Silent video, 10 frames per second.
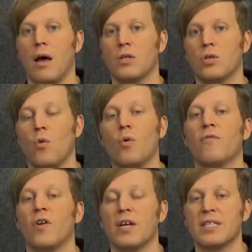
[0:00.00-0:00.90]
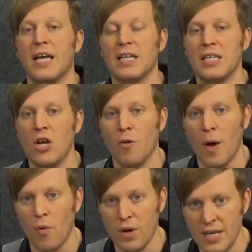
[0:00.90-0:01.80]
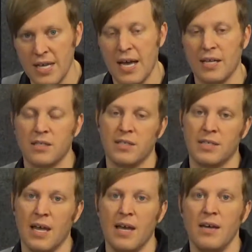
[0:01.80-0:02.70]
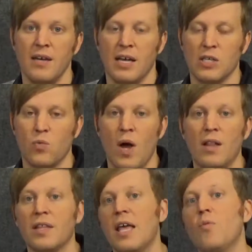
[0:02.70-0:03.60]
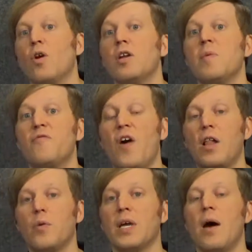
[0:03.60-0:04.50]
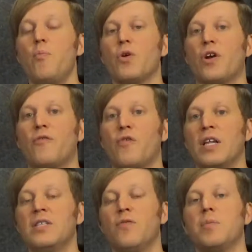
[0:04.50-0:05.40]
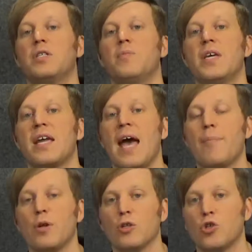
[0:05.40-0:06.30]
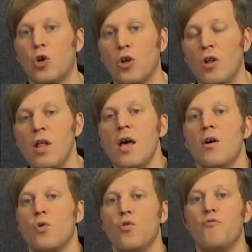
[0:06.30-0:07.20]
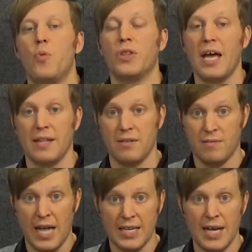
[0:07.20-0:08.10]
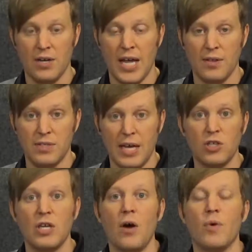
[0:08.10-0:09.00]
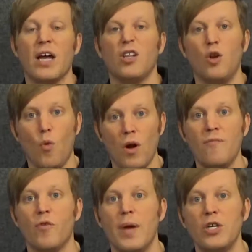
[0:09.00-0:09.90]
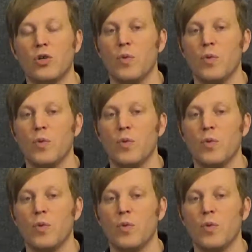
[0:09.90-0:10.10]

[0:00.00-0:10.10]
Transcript: So we're very excited to hear about what he has to say as well. And then we're going to be following up with our friends from the Topeka Capital Journal who've put that downtown section out. We got a little more information. We